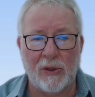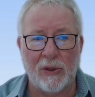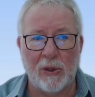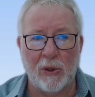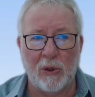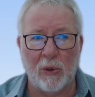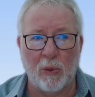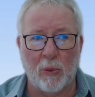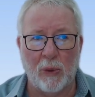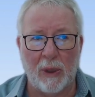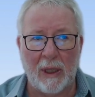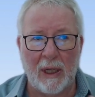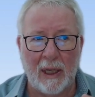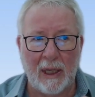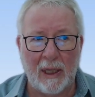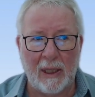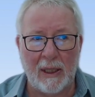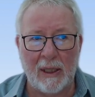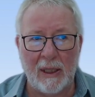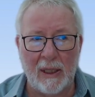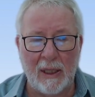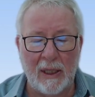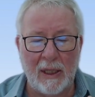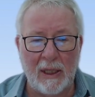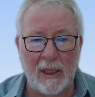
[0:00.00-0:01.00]
what I
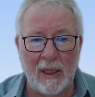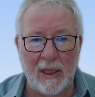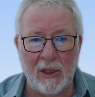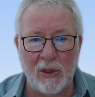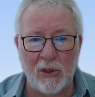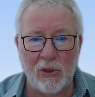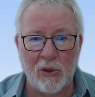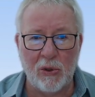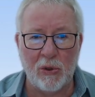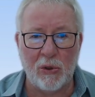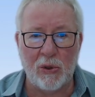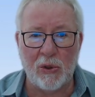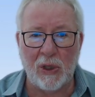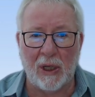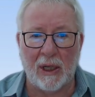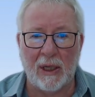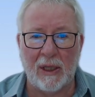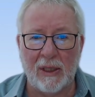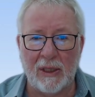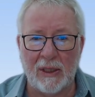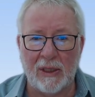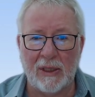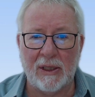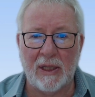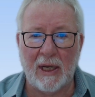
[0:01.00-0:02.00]
need you to
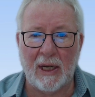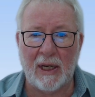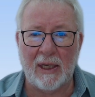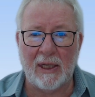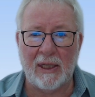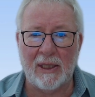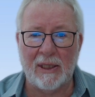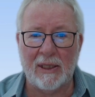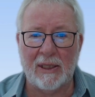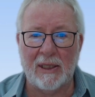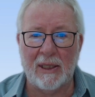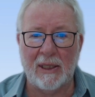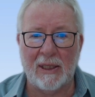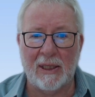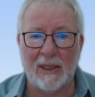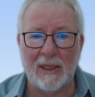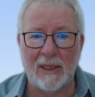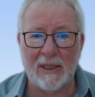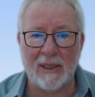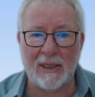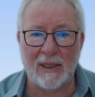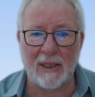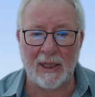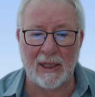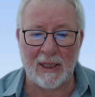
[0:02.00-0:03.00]
understand is that
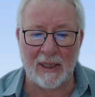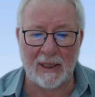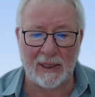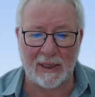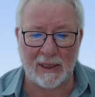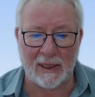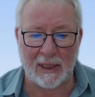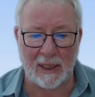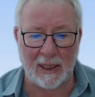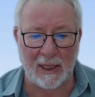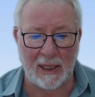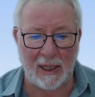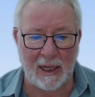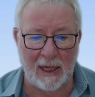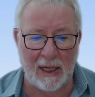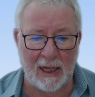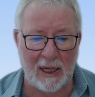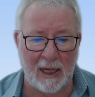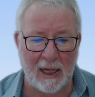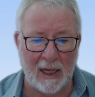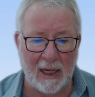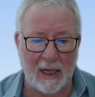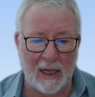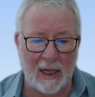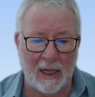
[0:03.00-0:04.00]
this is the
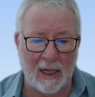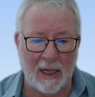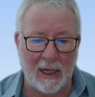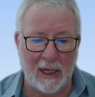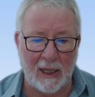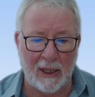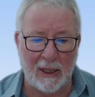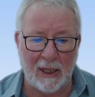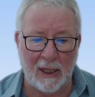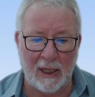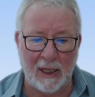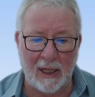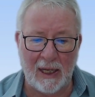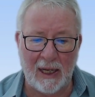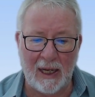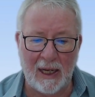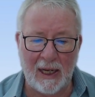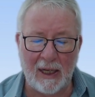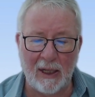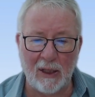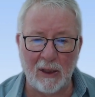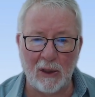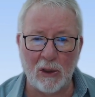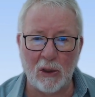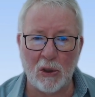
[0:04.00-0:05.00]

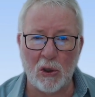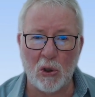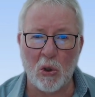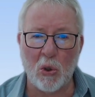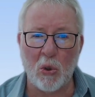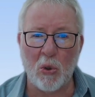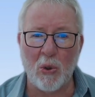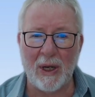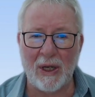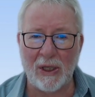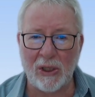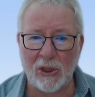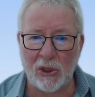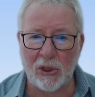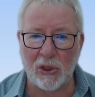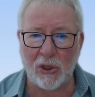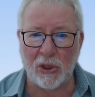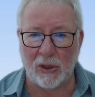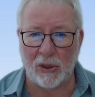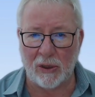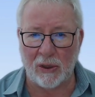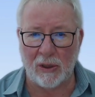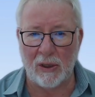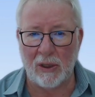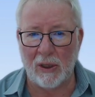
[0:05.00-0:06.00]
legal
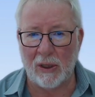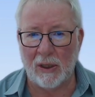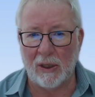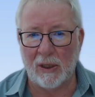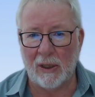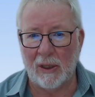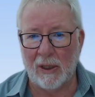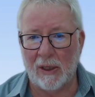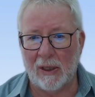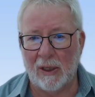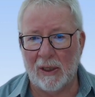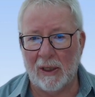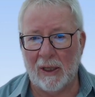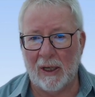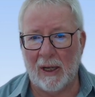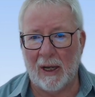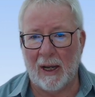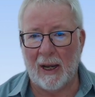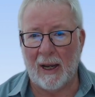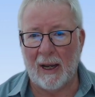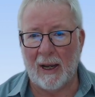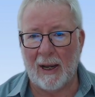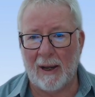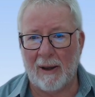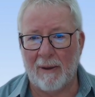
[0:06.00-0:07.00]
question
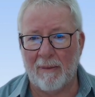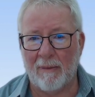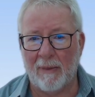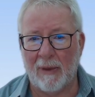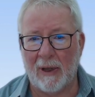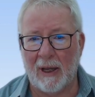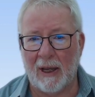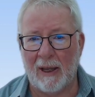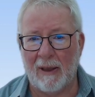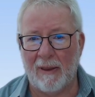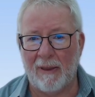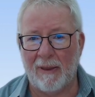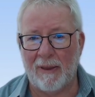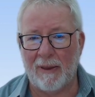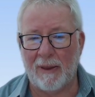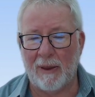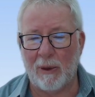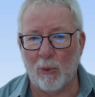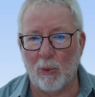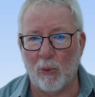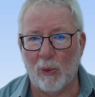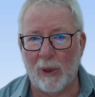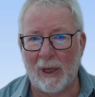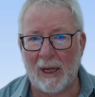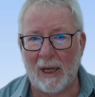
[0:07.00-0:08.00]

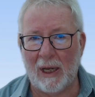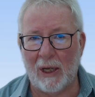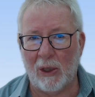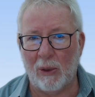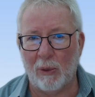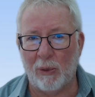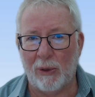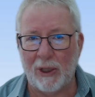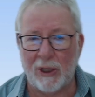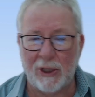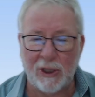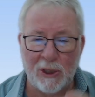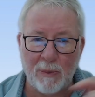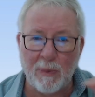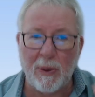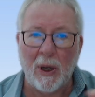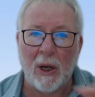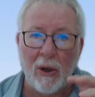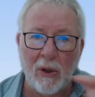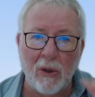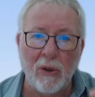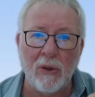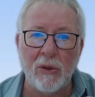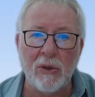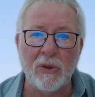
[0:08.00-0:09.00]
that is
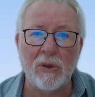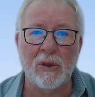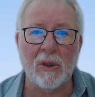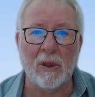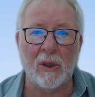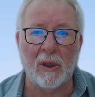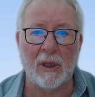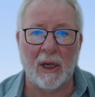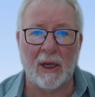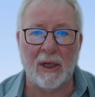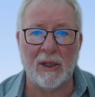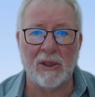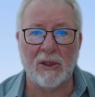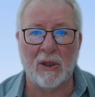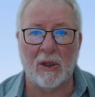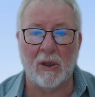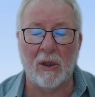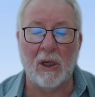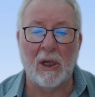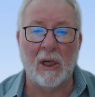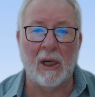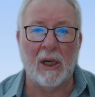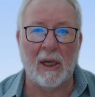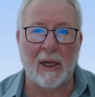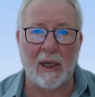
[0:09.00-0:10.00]
posed. Okay, so
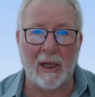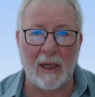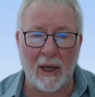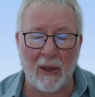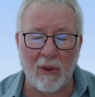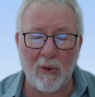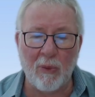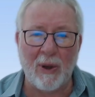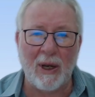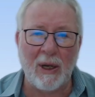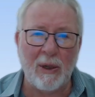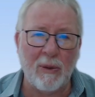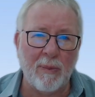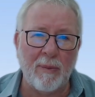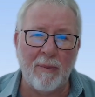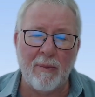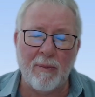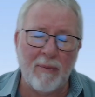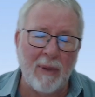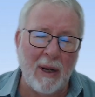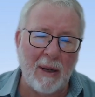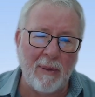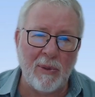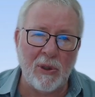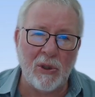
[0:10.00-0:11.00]
another way
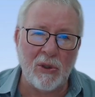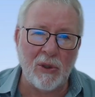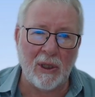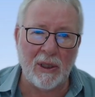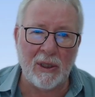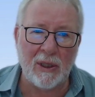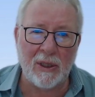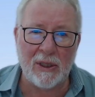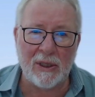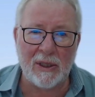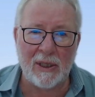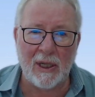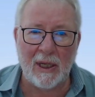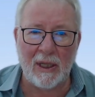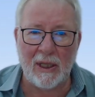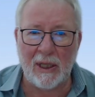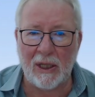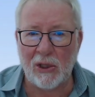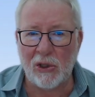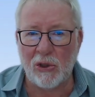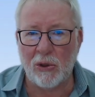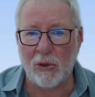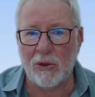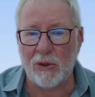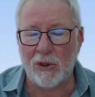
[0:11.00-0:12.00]
to understand the
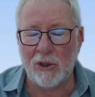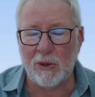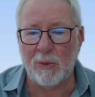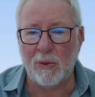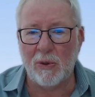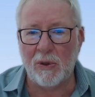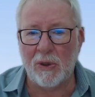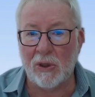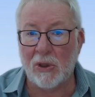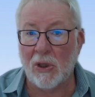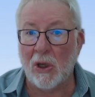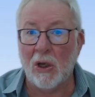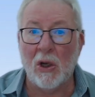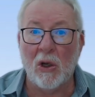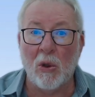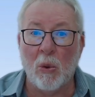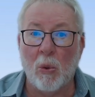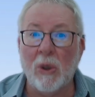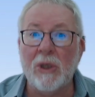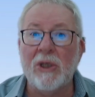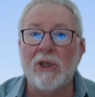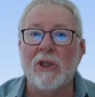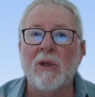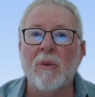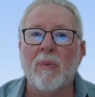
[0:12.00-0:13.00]
issue in dispute is
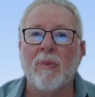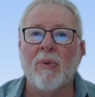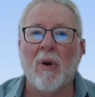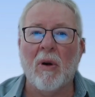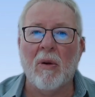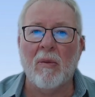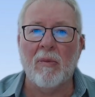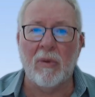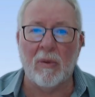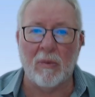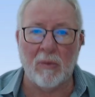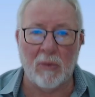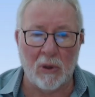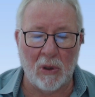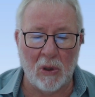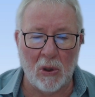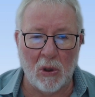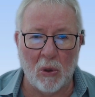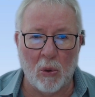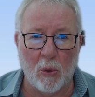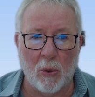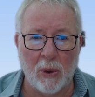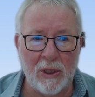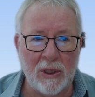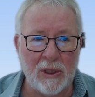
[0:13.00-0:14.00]
what's the problem,
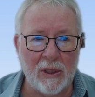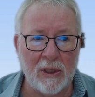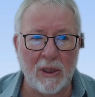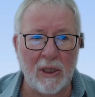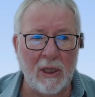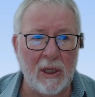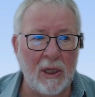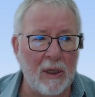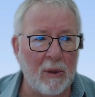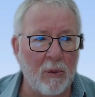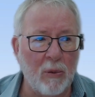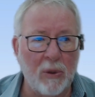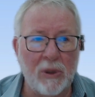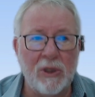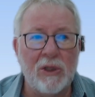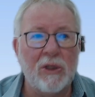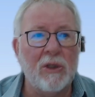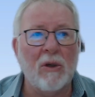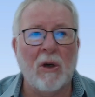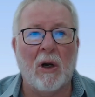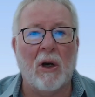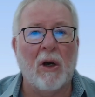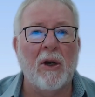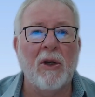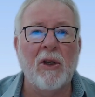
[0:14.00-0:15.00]
what's the
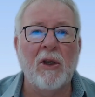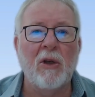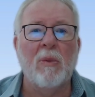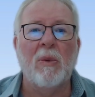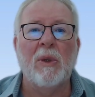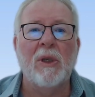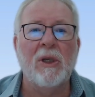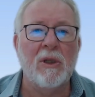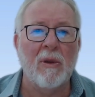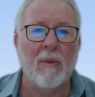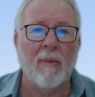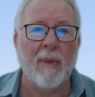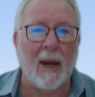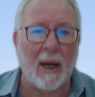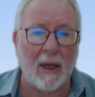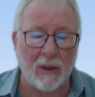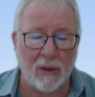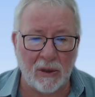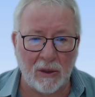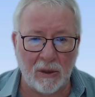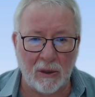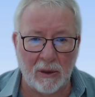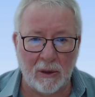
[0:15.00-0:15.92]
argument about.